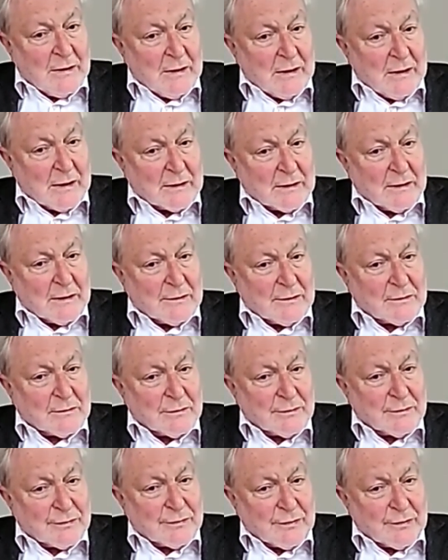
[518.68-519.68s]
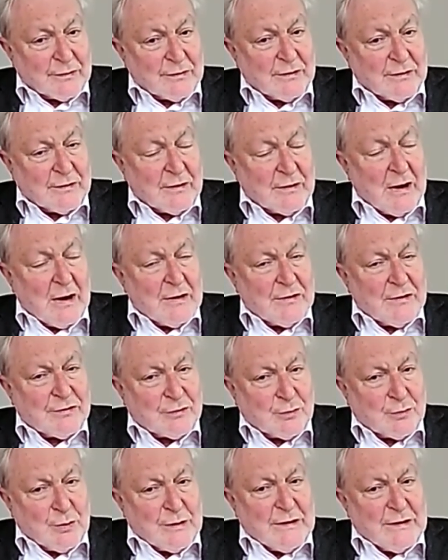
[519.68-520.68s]
And local authorities
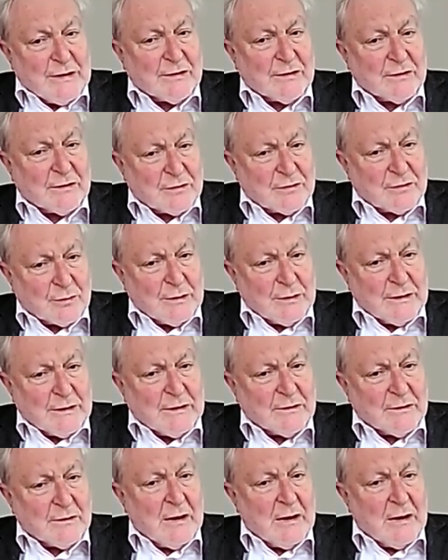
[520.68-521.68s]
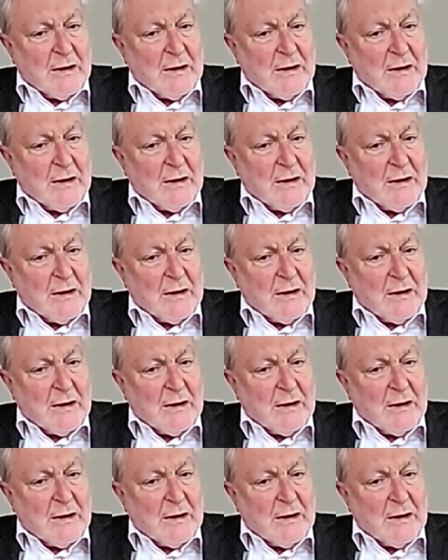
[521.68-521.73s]
squeeze and squeeze.